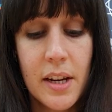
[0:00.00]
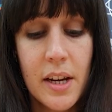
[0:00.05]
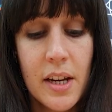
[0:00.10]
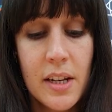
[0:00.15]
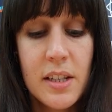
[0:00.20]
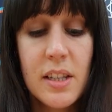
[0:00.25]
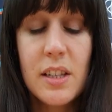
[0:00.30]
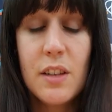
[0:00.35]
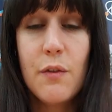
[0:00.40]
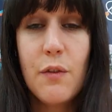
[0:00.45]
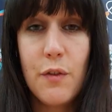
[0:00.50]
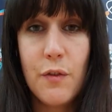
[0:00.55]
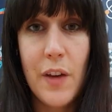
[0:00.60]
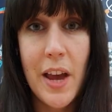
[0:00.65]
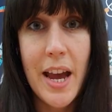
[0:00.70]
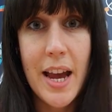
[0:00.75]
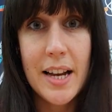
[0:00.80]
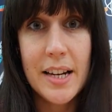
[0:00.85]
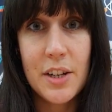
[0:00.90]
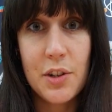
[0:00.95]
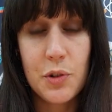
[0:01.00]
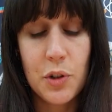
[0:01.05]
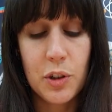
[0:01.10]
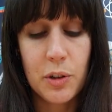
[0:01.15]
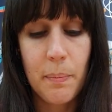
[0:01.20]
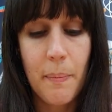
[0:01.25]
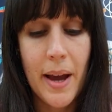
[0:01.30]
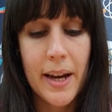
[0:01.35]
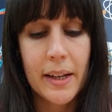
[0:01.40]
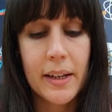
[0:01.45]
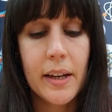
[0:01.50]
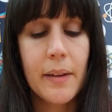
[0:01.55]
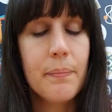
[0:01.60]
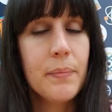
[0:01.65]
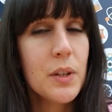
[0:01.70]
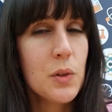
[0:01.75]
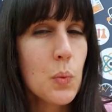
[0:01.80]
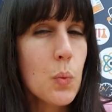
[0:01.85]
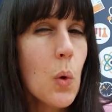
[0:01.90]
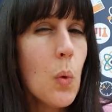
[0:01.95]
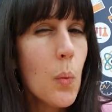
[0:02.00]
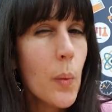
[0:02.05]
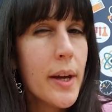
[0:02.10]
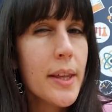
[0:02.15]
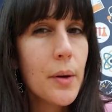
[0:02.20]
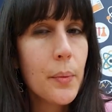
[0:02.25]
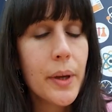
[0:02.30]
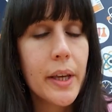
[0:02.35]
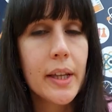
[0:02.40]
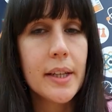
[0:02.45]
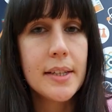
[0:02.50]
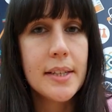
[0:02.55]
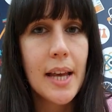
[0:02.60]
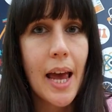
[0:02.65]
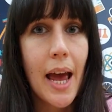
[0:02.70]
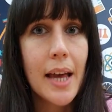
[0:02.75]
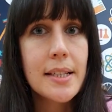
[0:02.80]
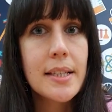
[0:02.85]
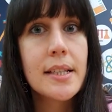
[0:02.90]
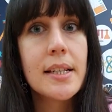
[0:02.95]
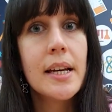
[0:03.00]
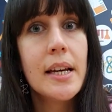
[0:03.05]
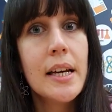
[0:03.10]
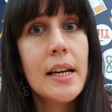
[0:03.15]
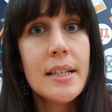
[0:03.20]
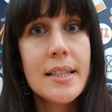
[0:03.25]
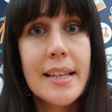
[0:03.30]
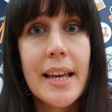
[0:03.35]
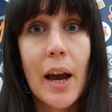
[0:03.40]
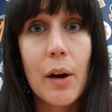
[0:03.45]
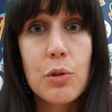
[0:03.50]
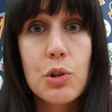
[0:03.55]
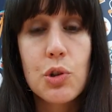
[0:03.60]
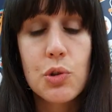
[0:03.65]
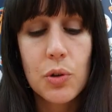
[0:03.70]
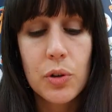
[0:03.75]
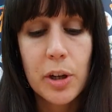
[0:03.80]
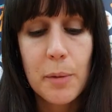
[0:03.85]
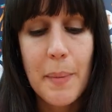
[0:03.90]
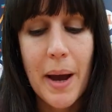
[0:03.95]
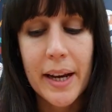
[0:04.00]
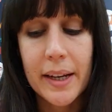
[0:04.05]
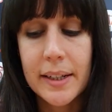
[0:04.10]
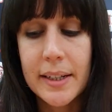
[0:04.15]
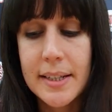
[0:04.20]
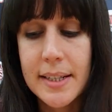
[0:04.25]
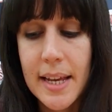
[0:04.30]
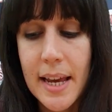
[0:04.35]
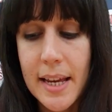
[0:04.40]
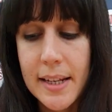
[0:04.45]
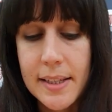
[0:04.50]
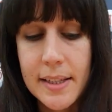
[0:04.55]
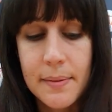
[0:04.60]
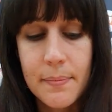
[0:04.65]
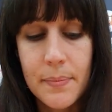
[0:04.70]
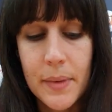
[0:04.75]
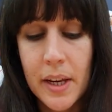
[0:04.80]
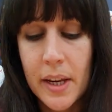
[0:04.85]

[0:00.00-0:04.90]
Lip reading: So it's a fairly strong magnet. It's one way that we could test, see how strong a magnet is.